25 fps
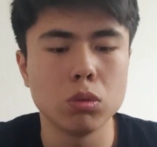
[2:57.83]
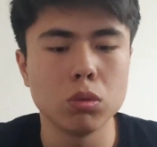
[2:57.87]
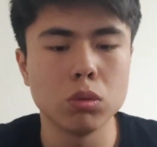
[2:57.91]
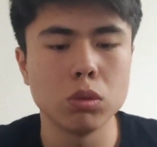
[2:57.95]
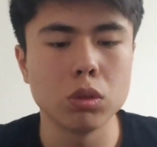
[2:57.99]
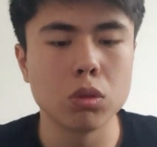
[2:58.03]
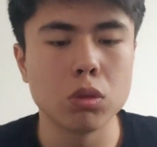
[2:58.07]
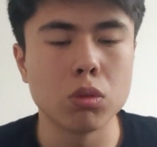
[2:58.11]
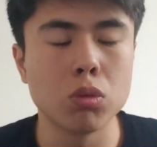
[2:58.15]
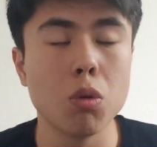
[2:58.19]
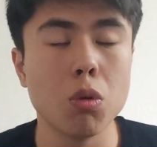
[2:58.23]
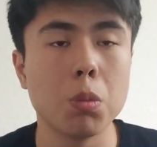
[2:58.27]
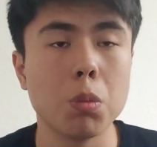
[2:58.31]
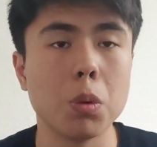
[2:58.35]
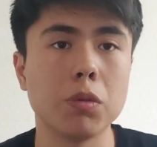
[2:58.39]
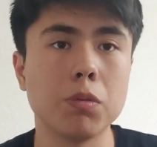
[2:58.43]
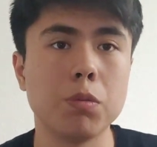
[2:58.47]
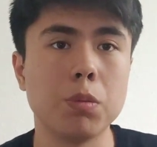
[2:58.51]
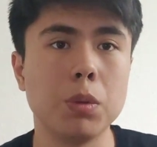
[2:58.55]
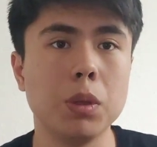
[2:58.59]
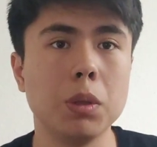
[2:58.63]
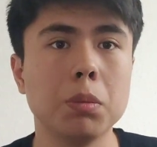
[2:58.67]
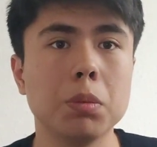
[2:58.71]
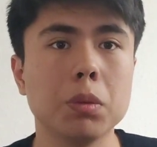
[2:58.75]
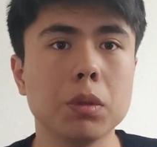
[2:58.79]
the group of
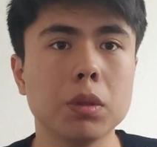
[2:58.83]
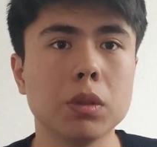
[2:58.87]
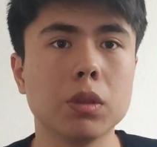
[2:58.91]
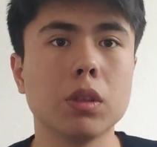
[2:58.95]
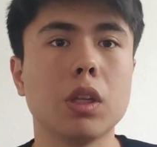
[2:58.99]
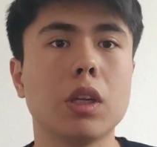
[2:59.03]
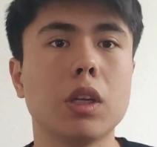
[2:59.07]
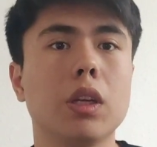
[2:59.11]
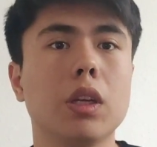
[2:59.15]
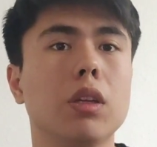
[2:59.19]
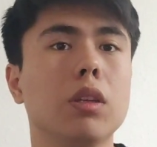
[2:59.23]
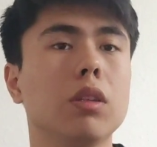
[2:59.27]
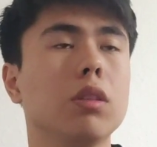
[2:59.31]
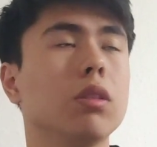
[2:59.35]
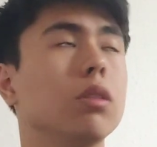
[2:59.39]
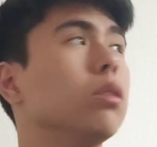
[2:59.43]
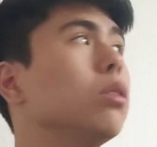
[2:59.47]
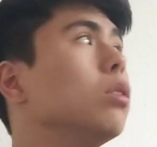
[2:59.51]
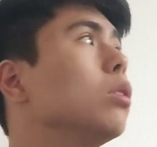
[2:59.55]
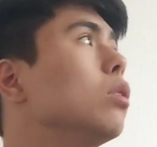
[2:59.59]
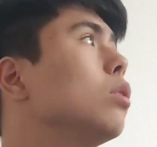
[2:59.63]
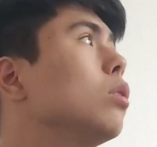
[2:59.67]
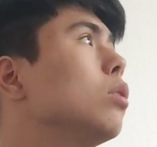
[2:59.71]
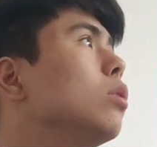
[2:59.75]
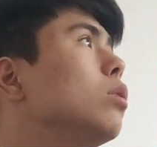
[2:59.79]
people like
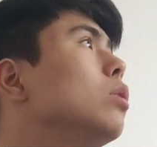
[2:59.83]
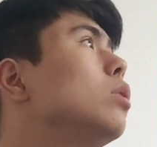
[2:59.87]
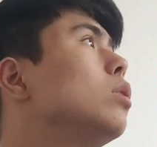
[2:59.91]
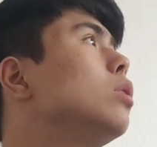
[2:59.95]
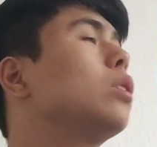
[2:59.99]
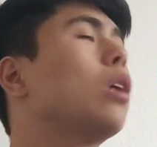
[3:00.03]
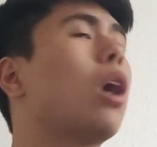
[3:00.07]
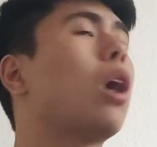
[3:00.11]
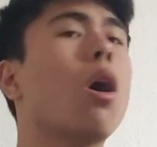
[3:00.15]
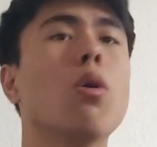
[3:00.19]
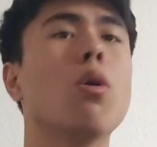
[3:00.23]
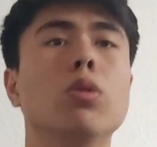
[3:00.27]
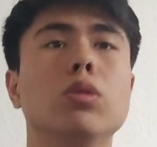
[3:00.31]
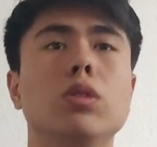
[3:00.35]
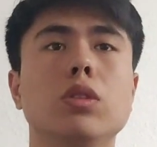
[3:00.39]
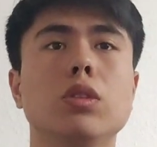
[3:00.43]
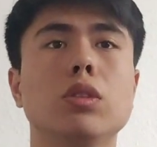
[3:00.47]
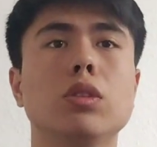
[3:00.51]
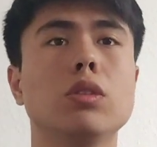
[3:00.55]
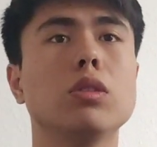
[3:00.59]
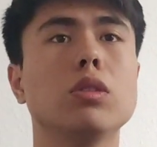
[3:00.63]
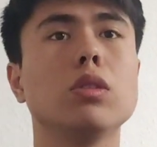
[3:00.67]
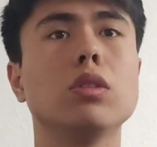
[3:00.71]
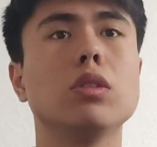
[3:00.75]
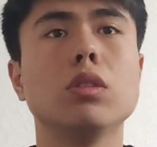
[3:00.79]
the
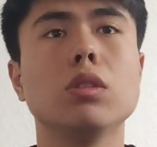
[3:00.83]
thousands